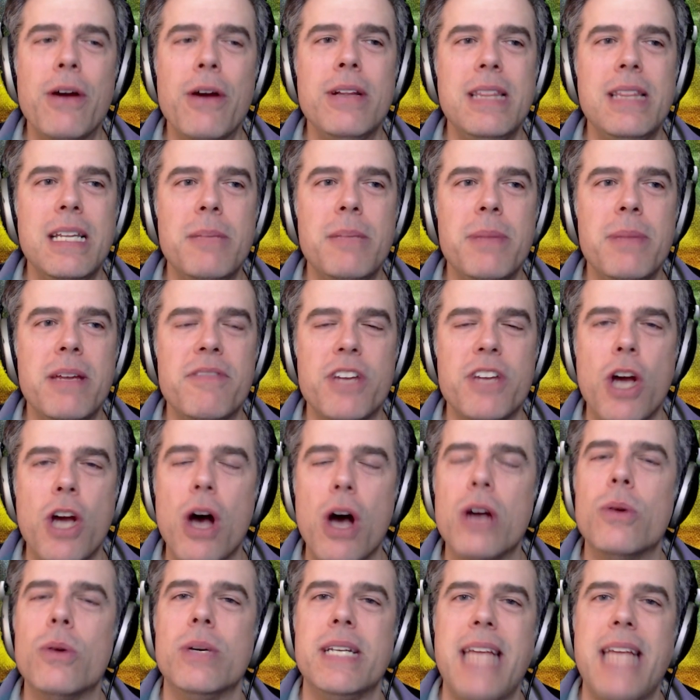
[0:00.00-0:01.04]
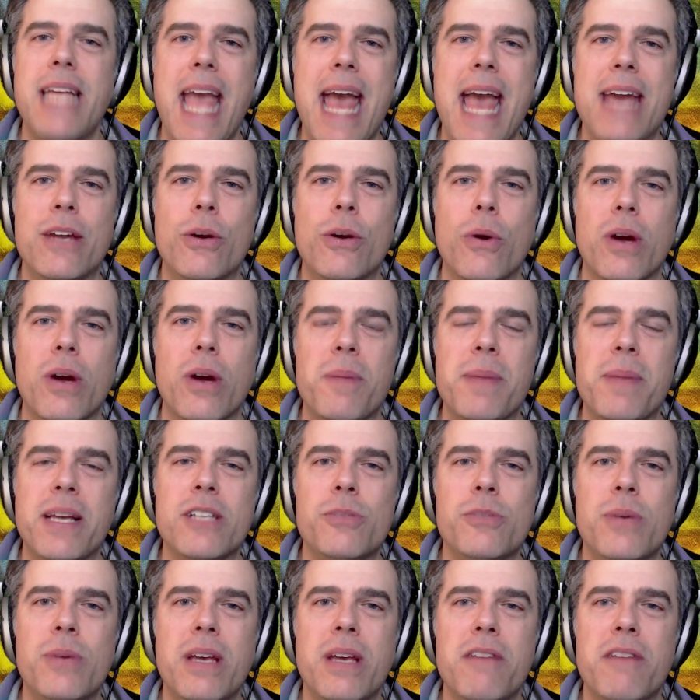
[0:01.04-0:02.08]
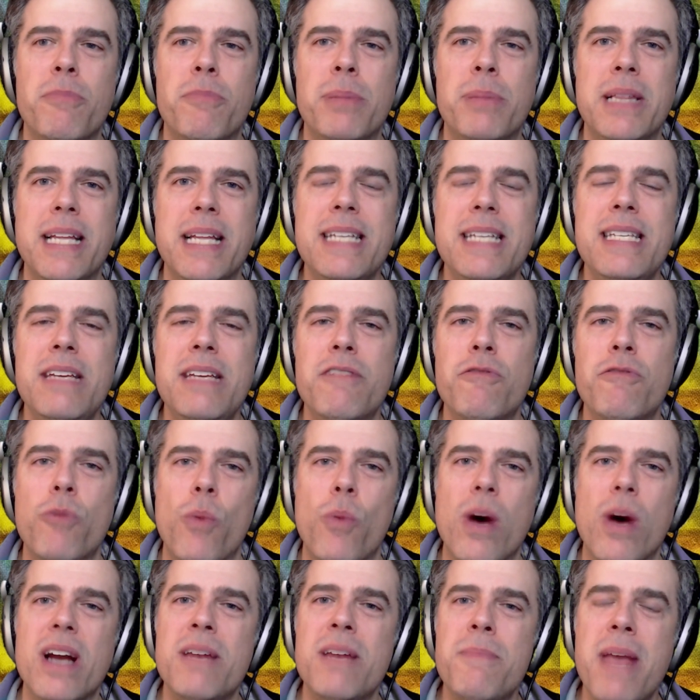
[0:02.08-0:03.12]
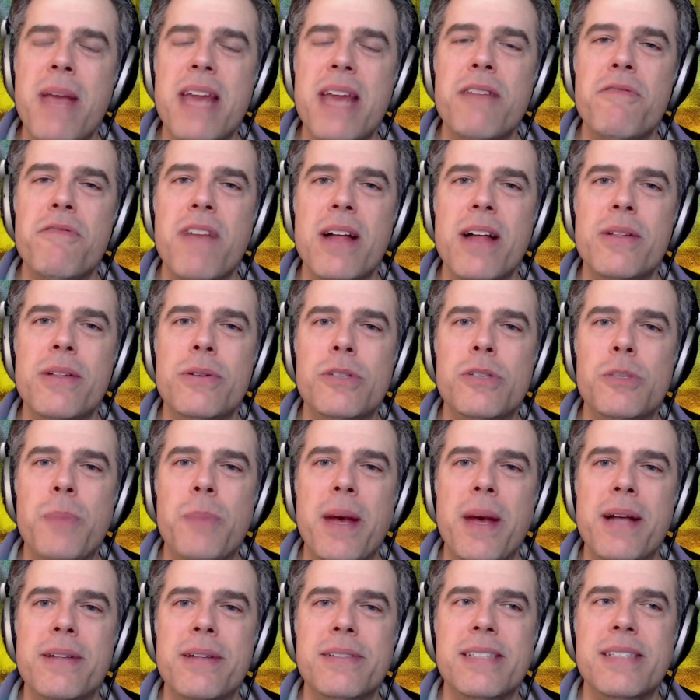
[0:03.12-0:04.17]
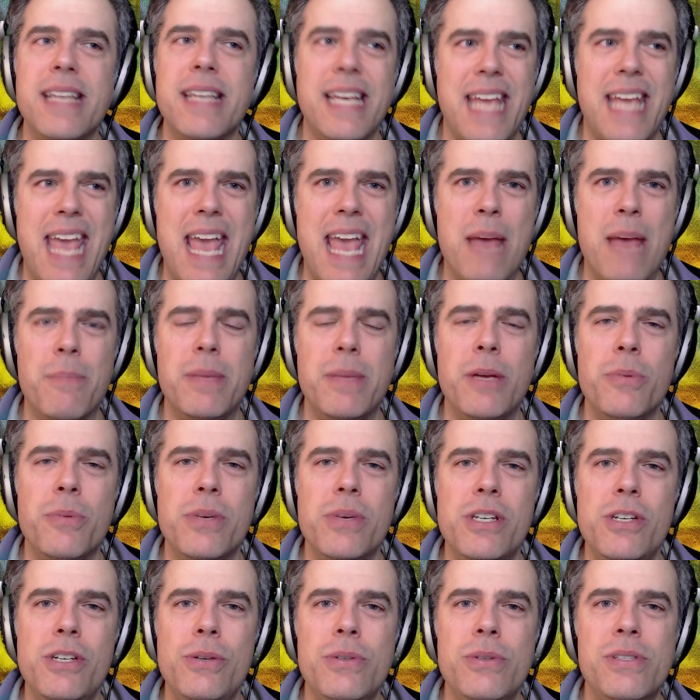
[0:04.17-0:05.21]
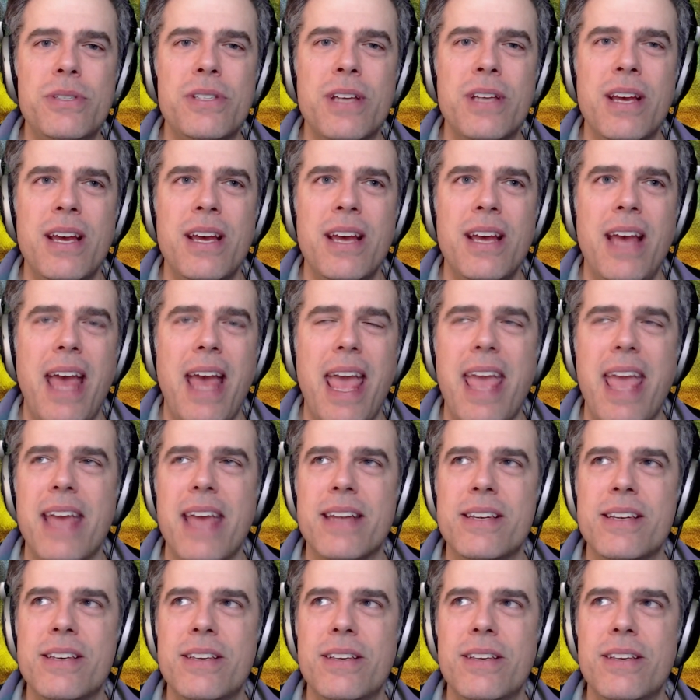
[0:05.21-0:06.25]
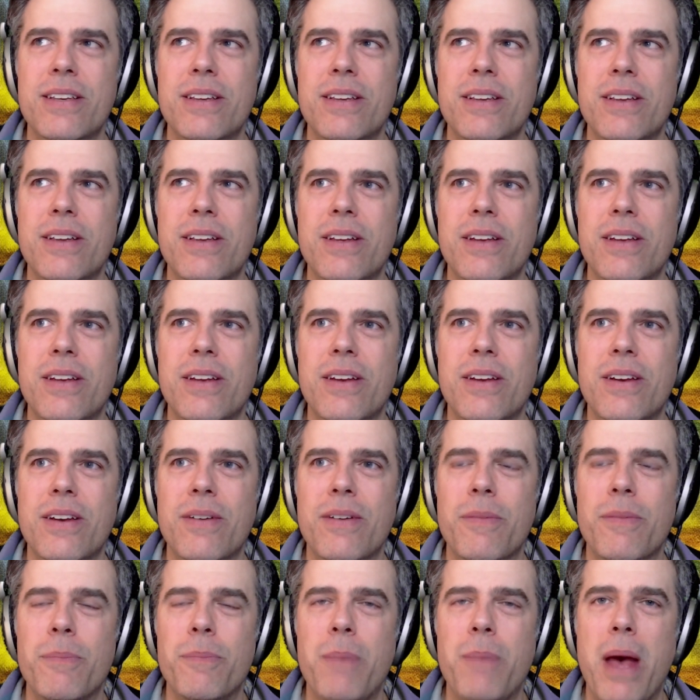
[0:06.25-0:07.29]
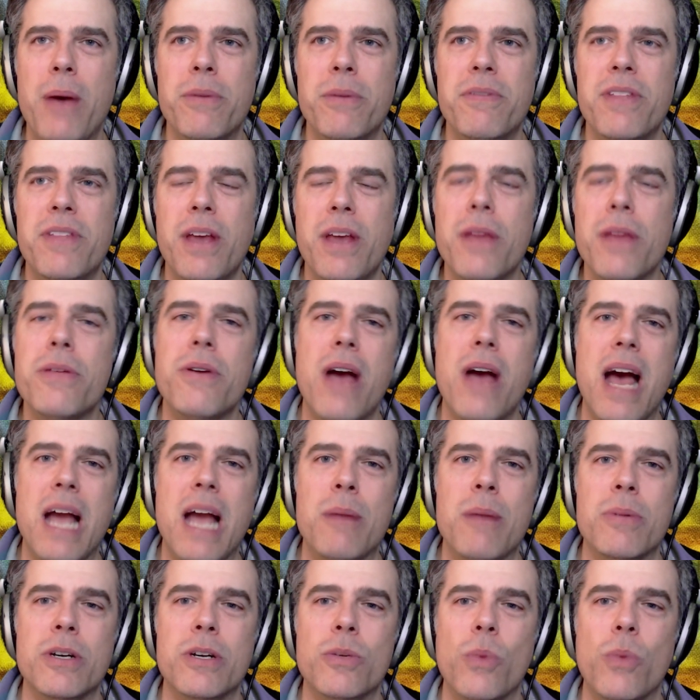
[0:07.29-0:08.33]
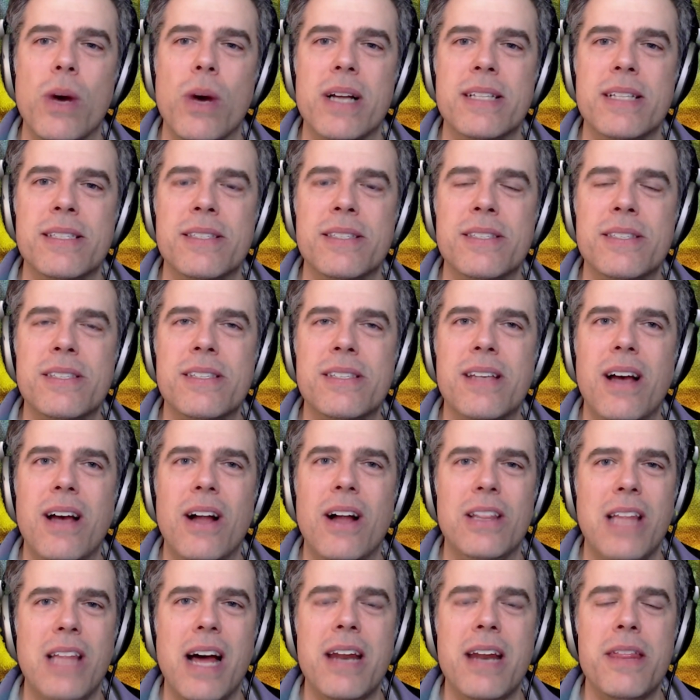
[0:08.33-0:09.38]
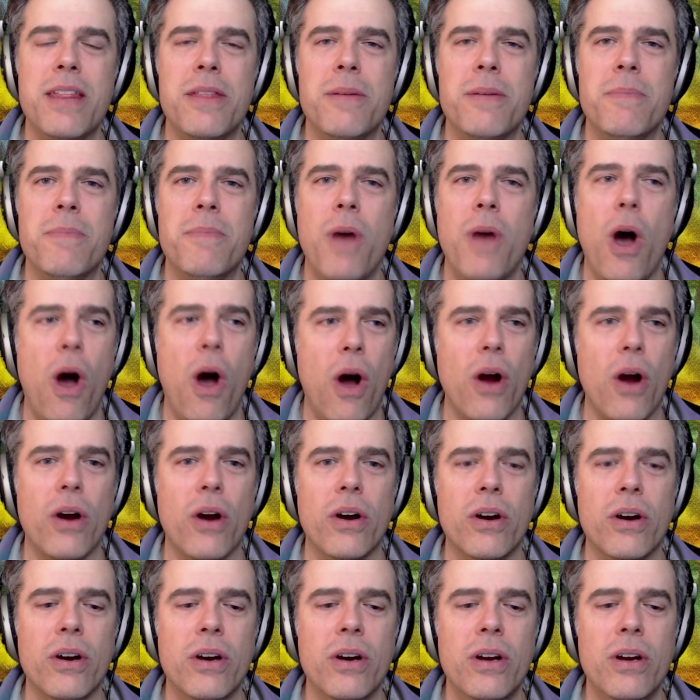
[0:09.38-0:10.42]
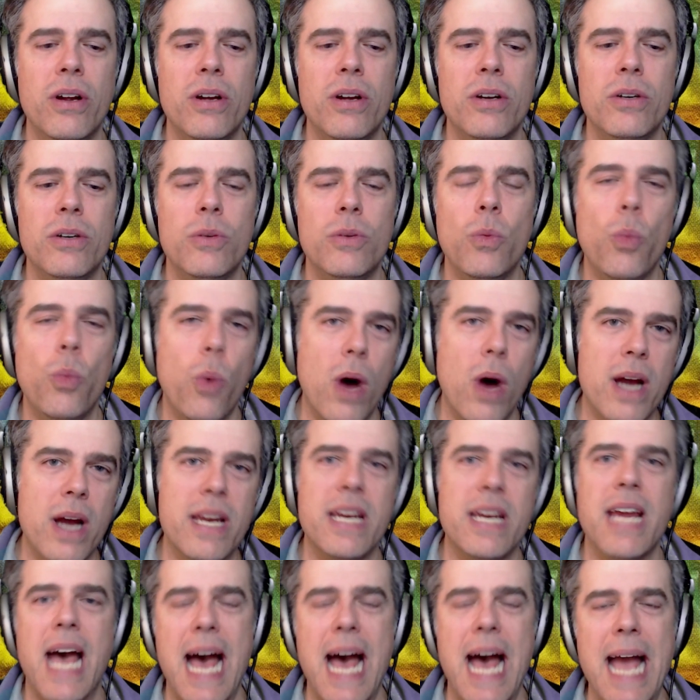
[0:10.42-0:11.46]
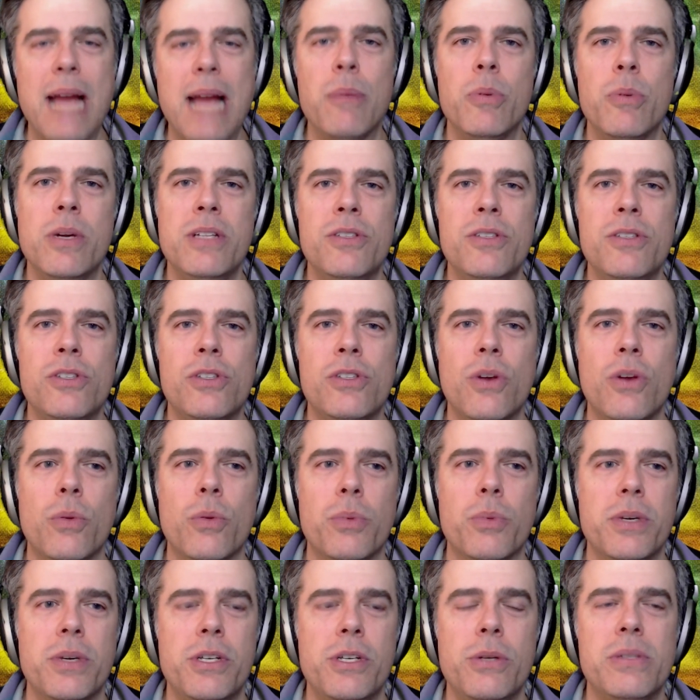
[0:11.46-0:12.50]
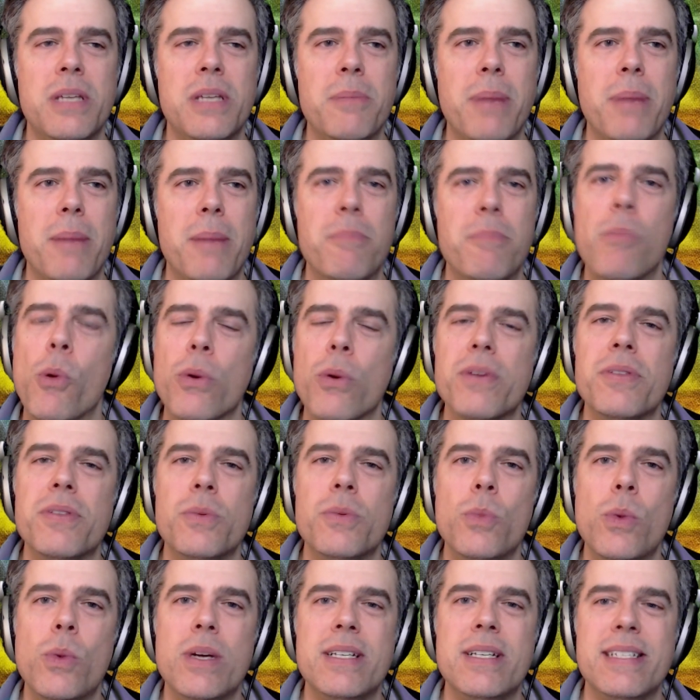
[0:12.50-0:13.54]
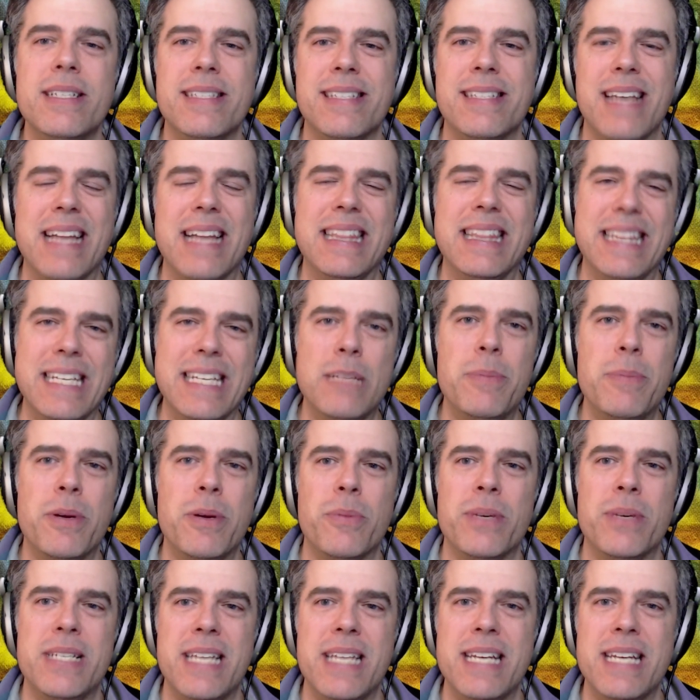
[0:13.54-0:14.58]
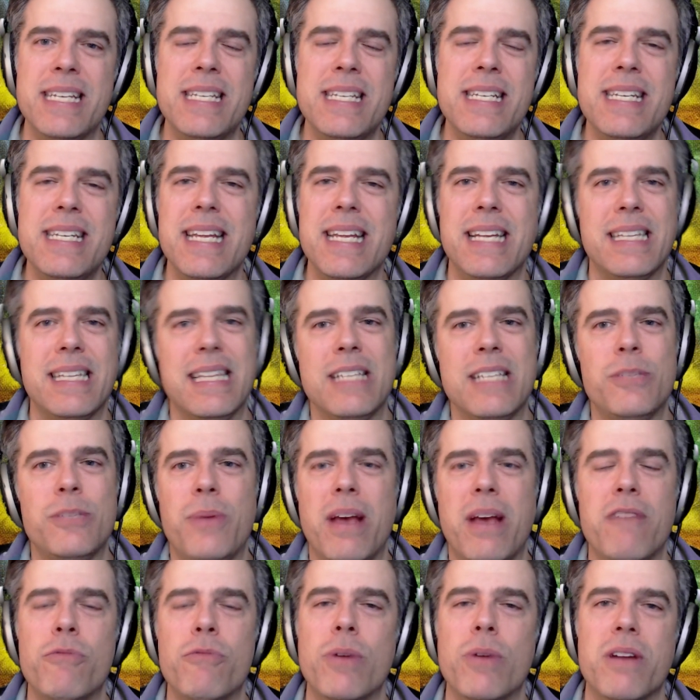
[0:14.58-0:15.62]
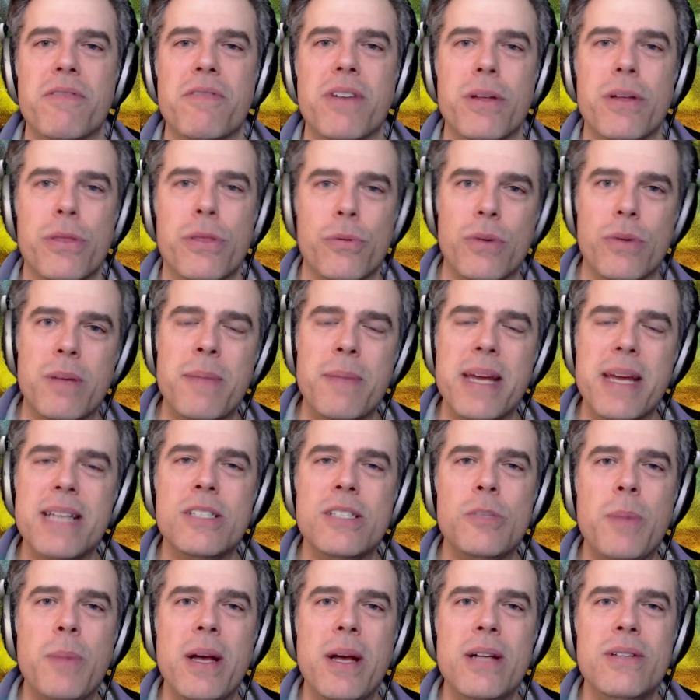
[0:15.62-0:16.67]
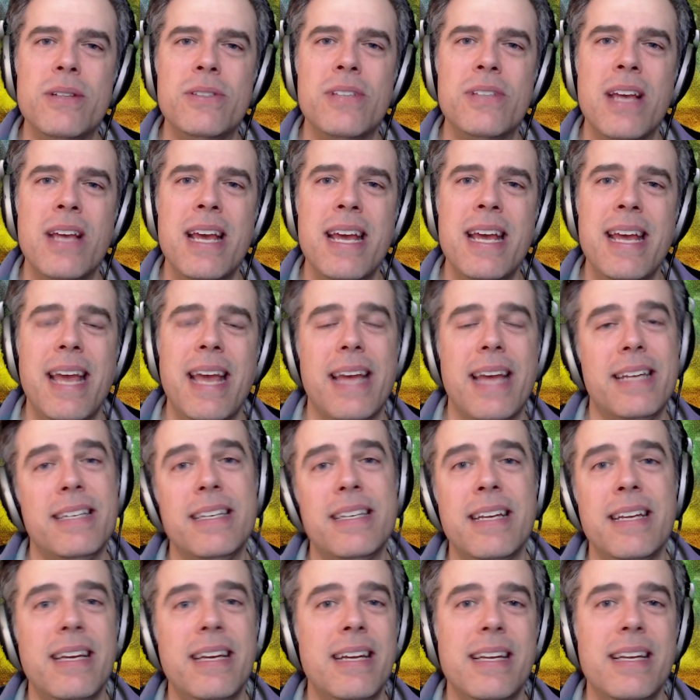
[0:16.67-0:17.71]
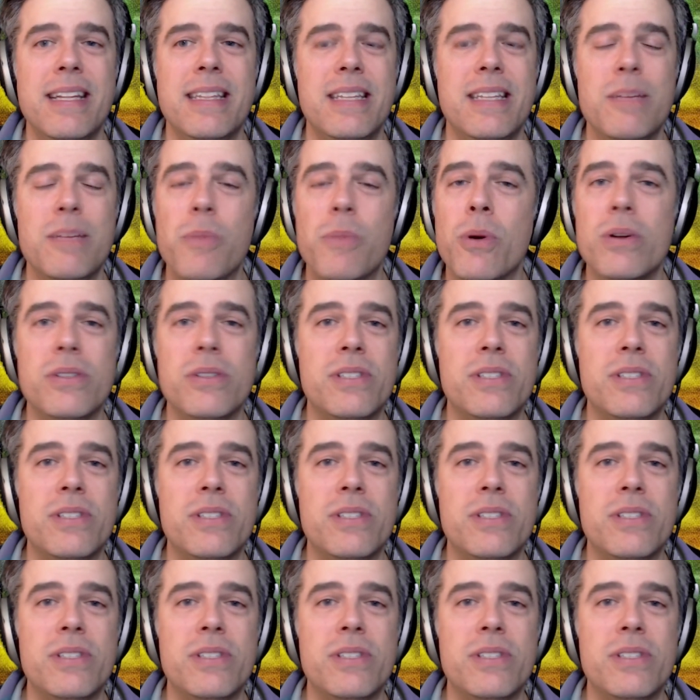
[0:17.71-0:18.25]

a little bit of an awkward category because we have plenty of 1 mana value spells that can't be reduced, and out of the other hybrid ones, a lot of them are 1 and a hybrid, so reducing by more than 1 is a little bit redundant unless we have one of our 3 mana spells. And the Immortal